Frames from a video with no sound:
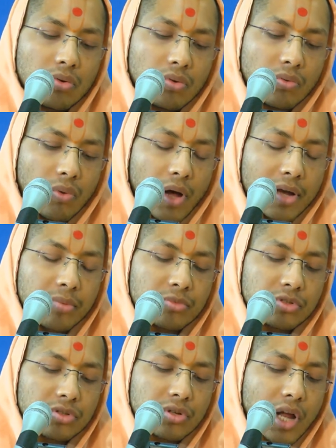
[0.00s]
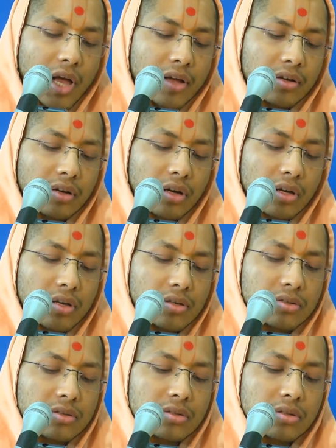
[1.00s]
very much like
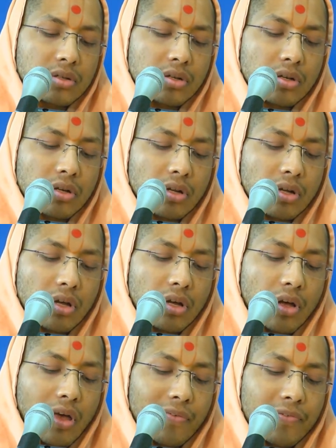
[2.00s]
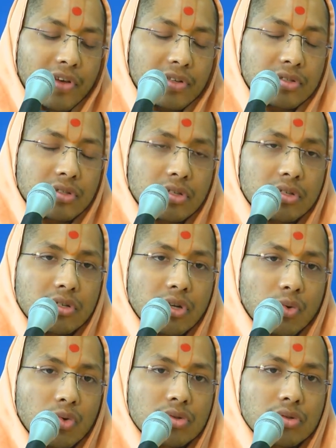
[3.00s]
his affectionate
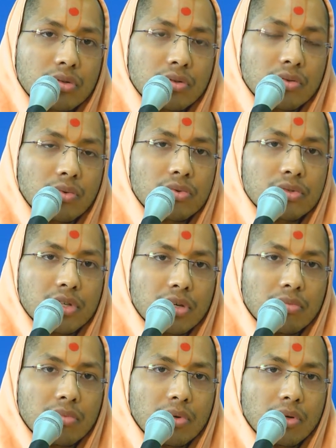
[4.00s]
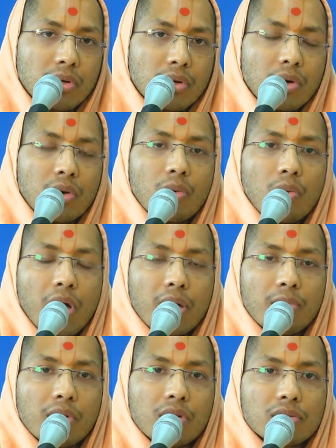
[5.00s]
devotion towards him. Why?
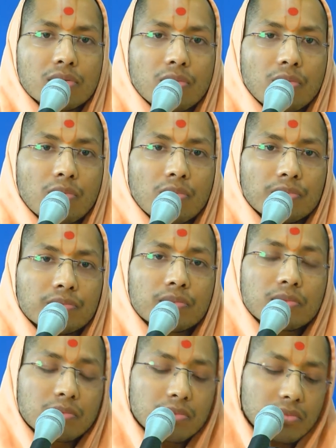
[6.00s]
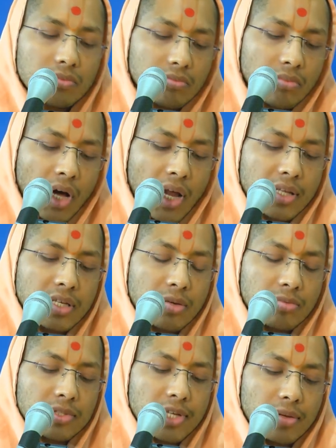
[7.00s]
Because Maharaj
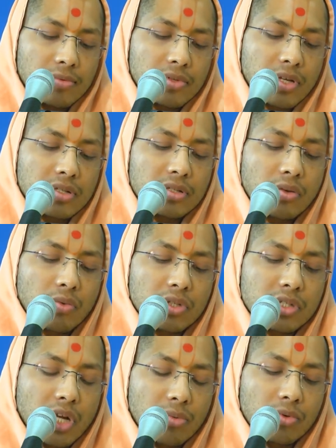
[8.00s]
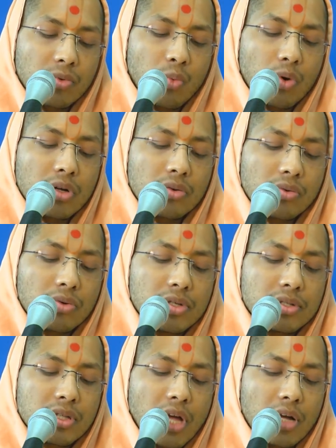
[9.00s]
himself says in the Vachanamrita, one who
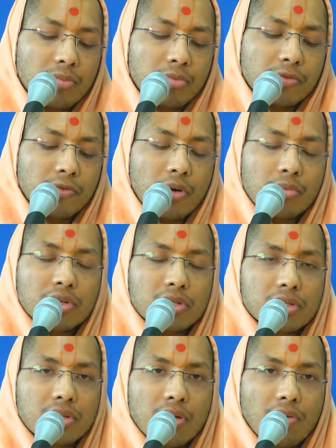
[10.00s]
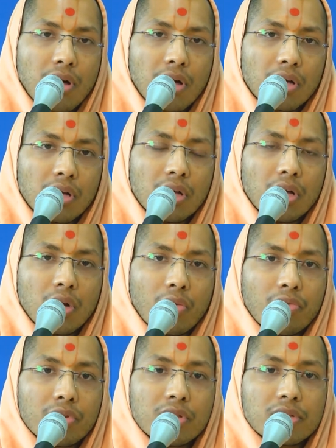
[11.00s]
is not performing seva
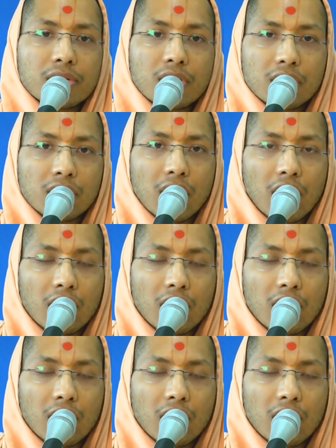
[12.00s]
with the Shraddha,